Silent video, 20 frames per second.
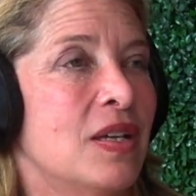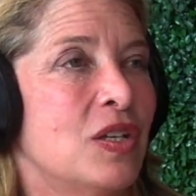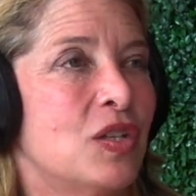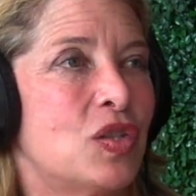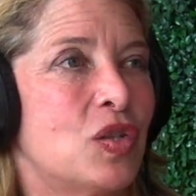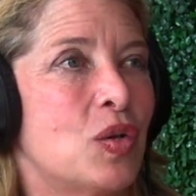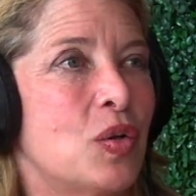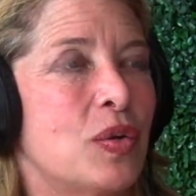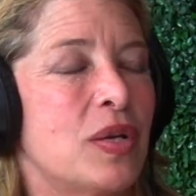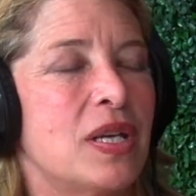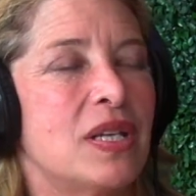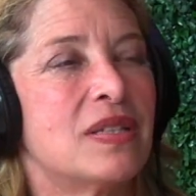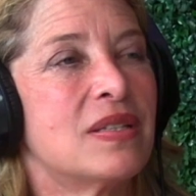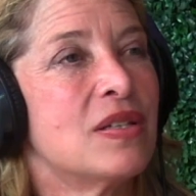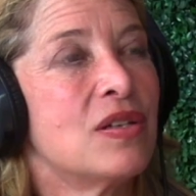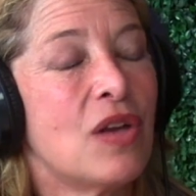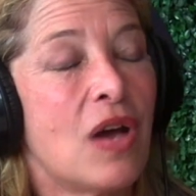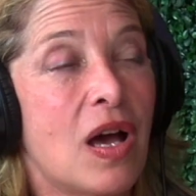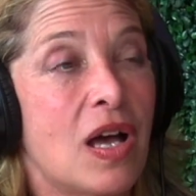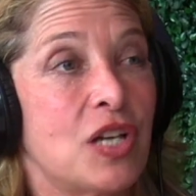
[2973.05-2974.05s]
So
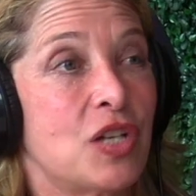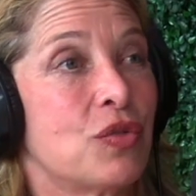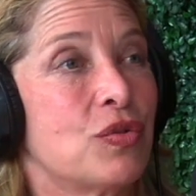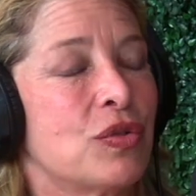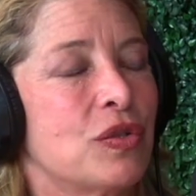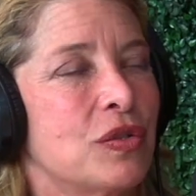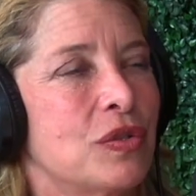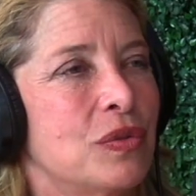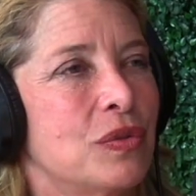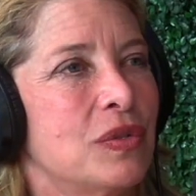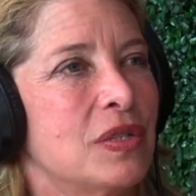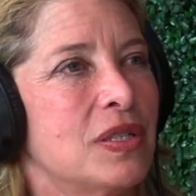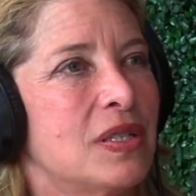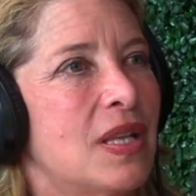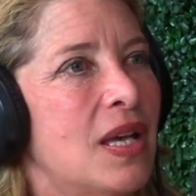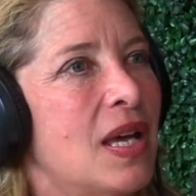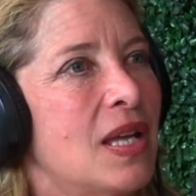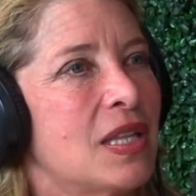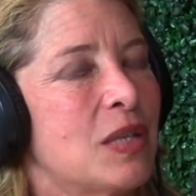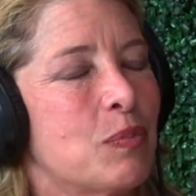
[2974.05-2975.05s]
it's not true
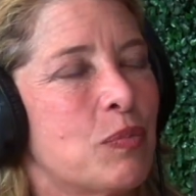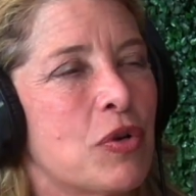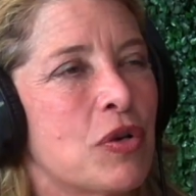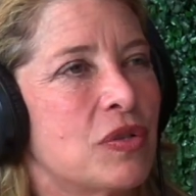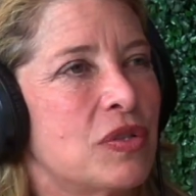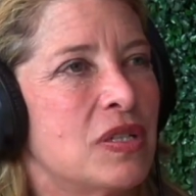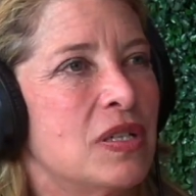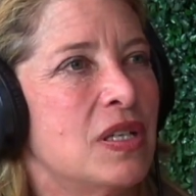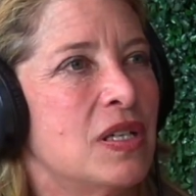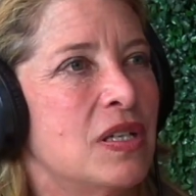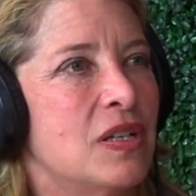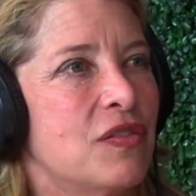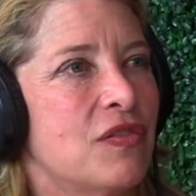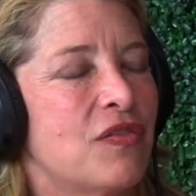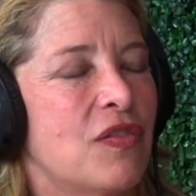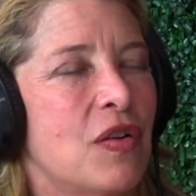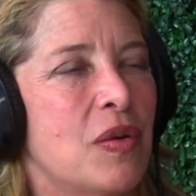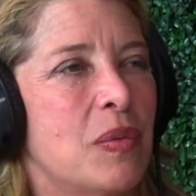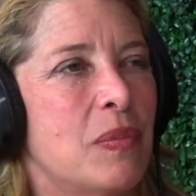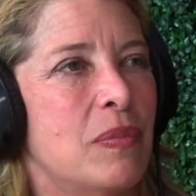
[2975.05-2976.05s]
that the protein
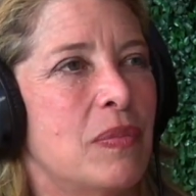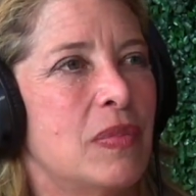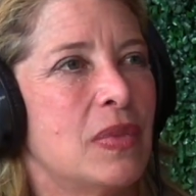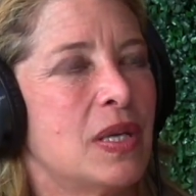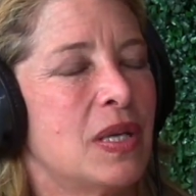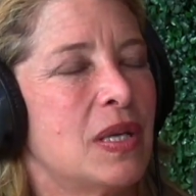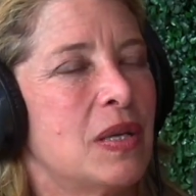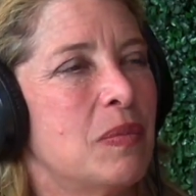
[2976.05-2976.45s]
from